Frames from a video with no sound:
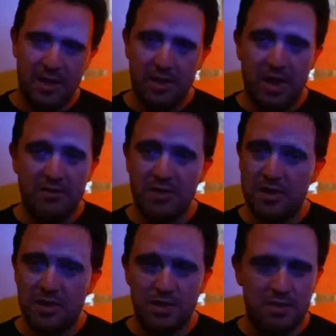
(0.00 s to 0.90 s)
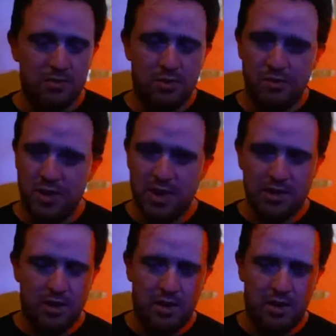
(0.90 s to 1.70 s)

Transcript: you have to reflect